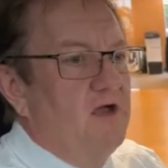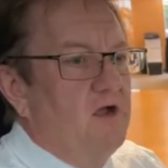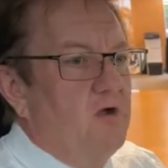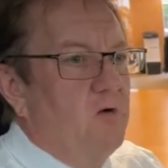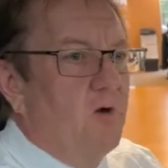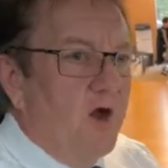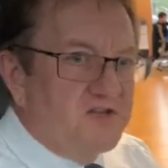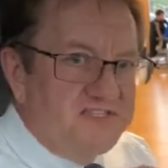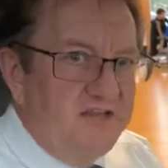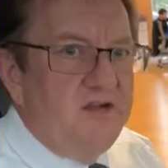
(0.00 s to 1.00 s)
are
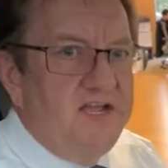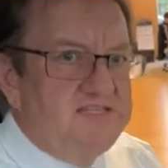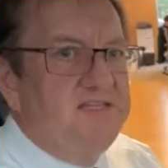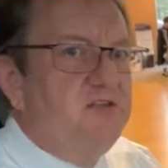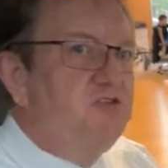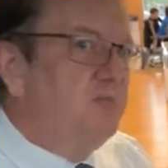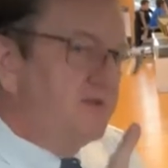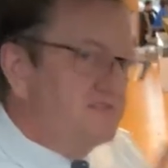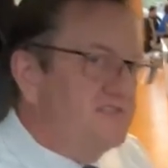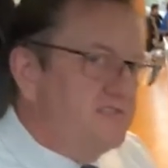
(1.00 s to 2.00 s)
standardizing the
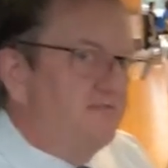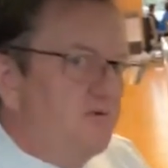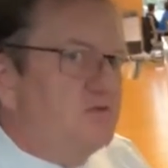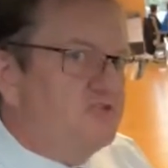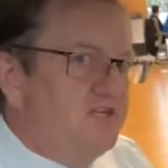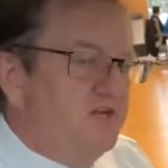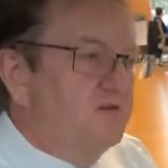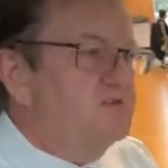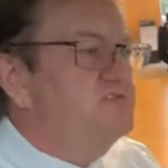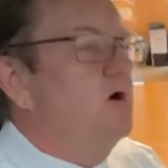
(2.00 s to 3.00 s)
trim because it's the first
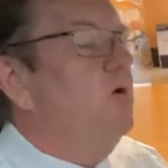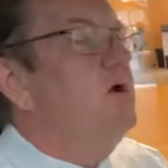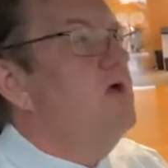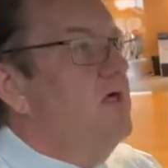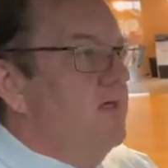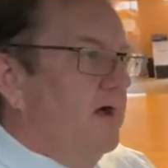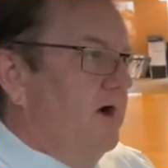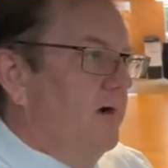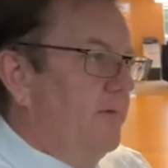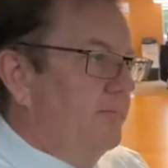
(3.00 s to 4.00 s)
year. So
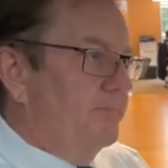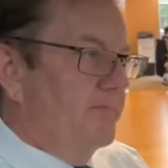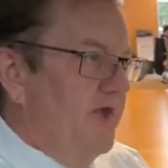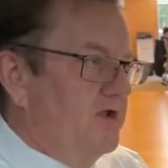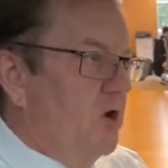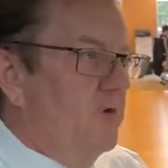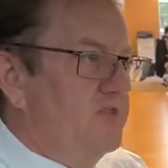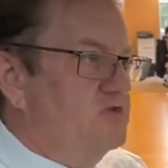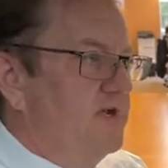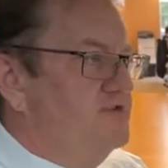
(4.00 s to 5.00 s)
I know
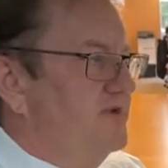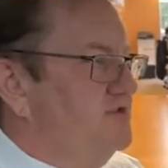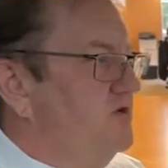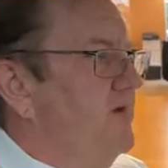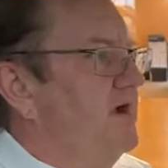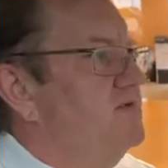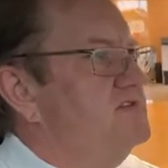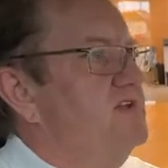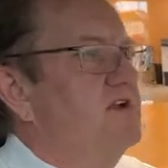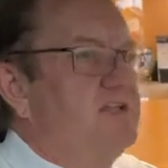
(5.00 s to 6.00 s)
in the 2022
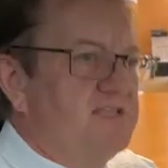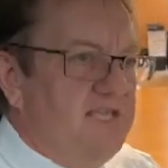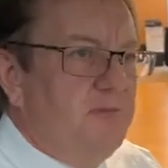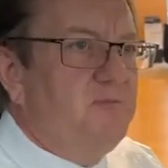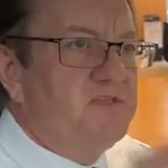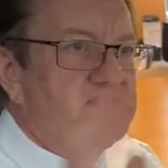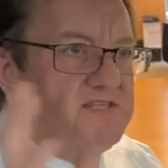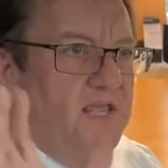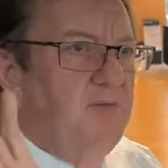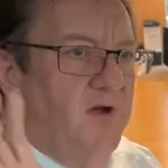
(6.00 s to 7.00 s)
models, they're going to keep the
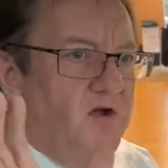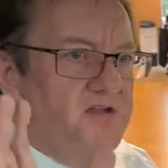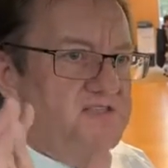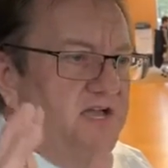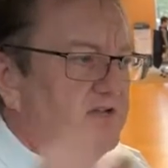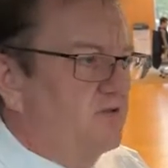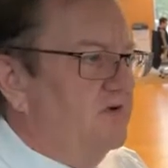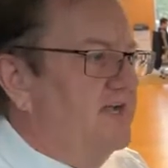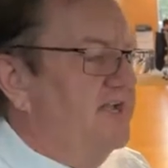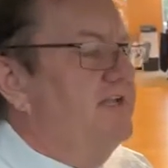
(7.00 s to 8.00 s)
same R design
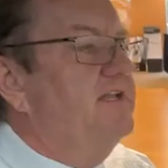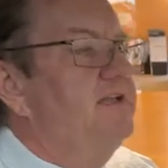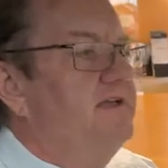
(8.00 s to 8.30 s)
look on it.